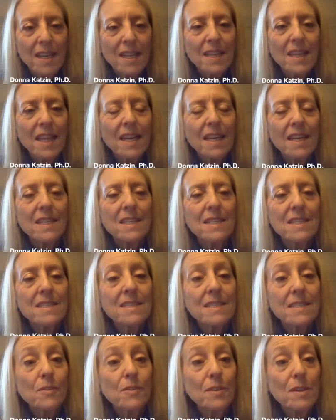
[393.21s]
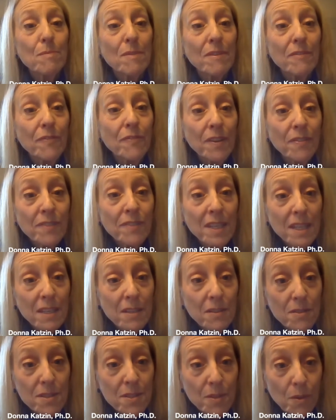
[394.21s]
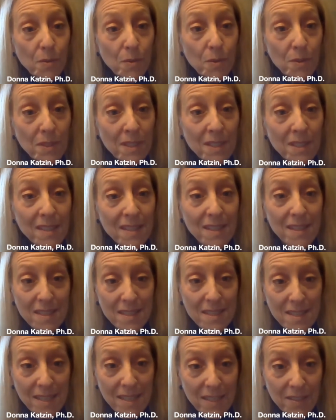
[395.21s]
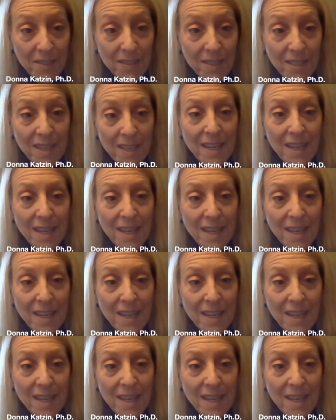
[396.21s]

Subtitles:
that is going to be 50 years old this year,